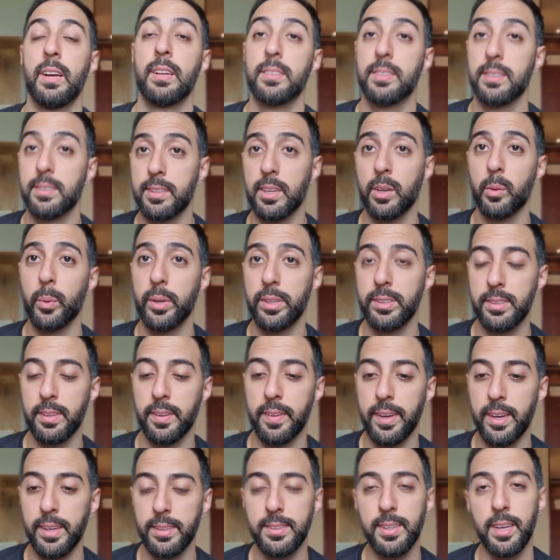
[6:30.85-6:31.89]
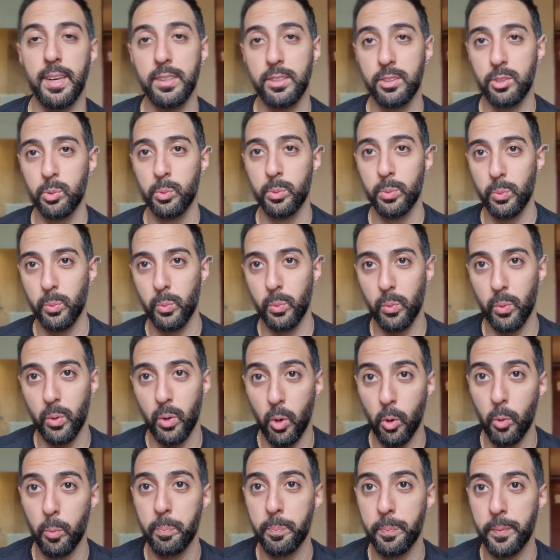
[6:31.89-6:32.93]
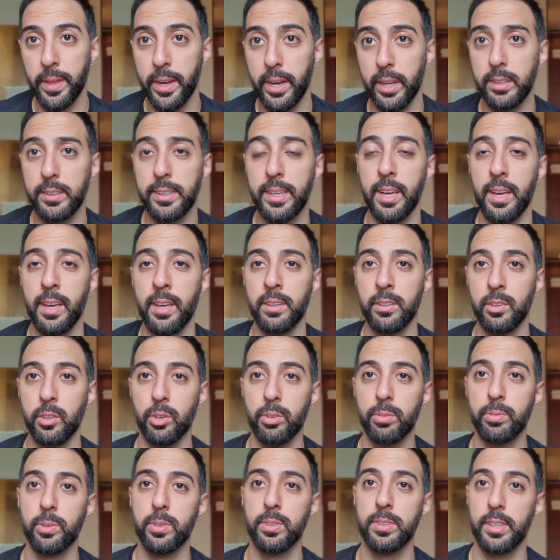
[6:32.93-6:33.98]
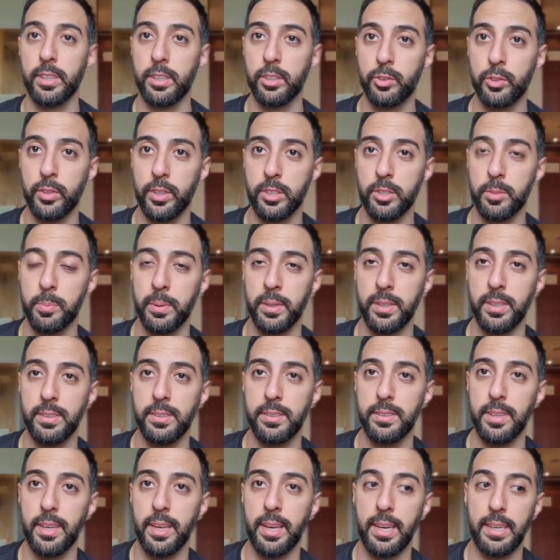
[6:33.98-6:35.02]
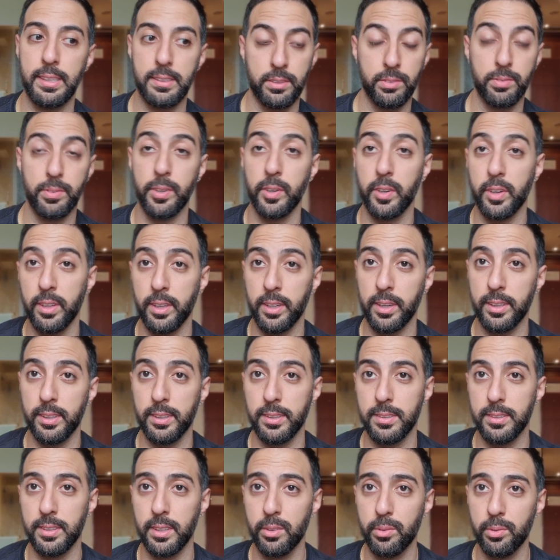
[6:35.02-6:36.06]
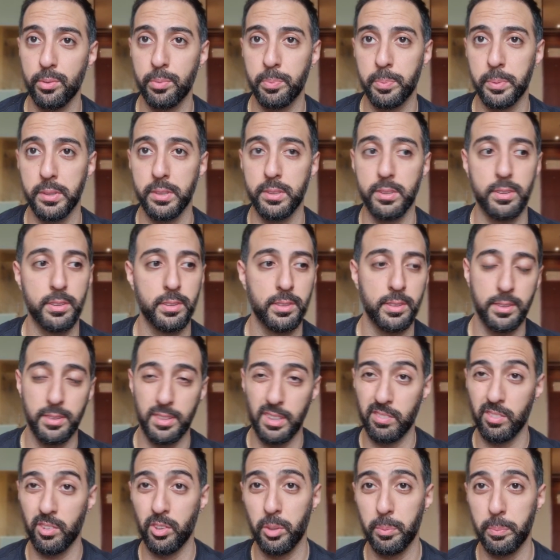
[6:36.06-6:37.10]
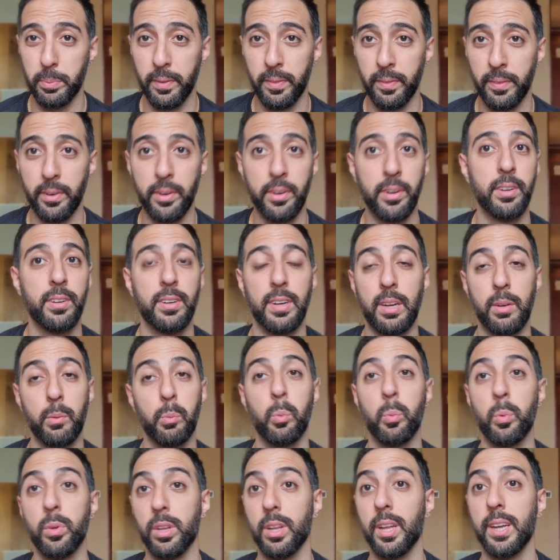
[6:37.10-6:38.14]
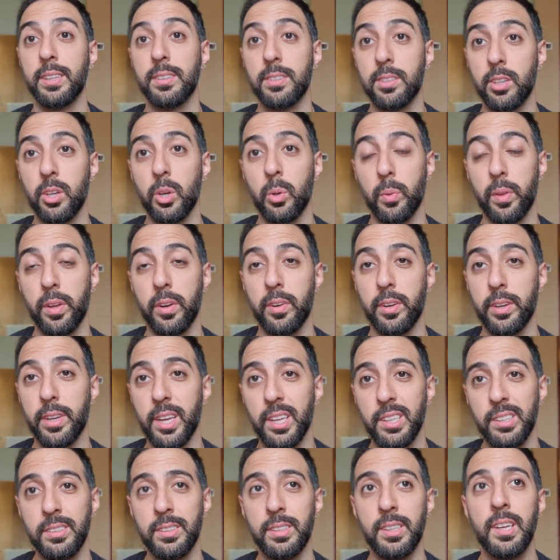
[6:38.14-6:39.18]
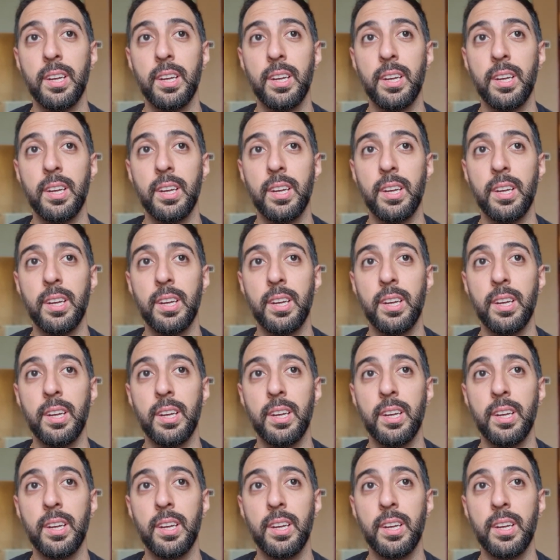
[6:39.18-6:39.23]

To segue into that, I do hope that I can go for a second transplant at Vera Clinic itself, because since I've already been there, I would like to go there again,